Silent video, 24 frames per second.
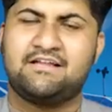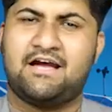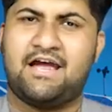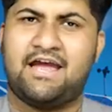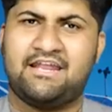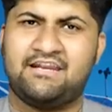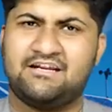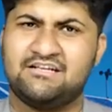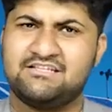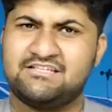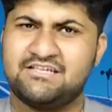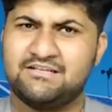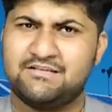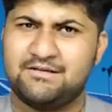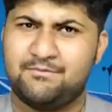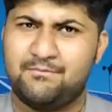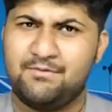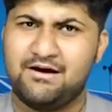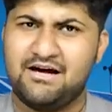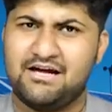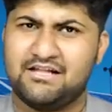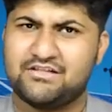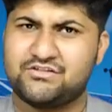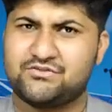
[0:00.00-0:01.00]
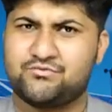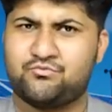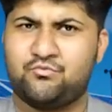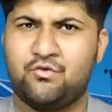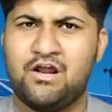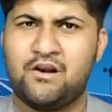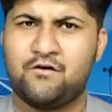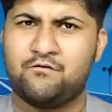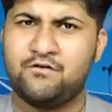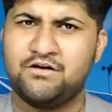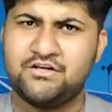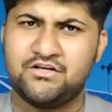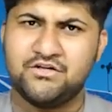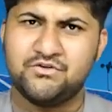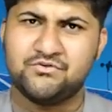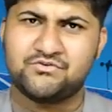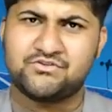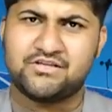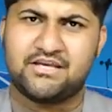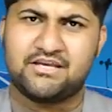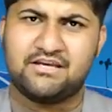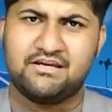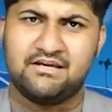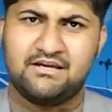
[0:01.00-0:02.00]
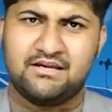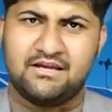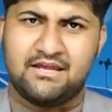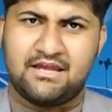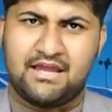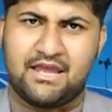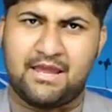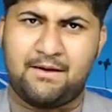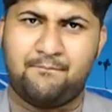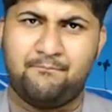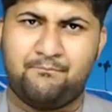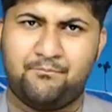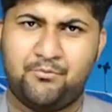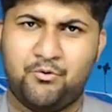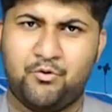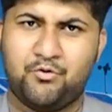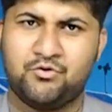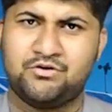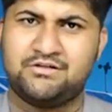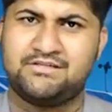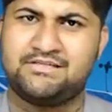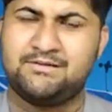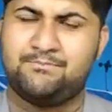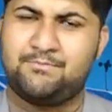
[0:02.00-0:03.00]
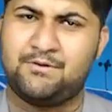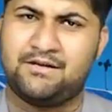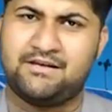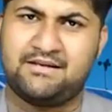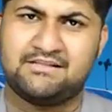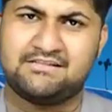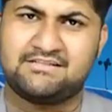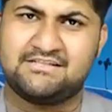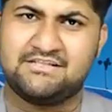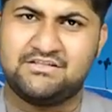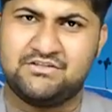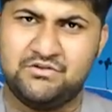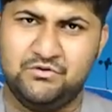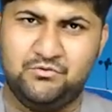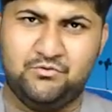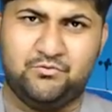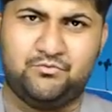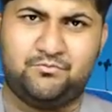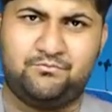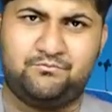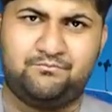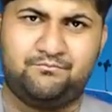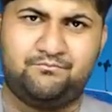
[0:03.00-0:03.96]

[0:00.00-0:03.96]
the energy demands while reducing import dependency too.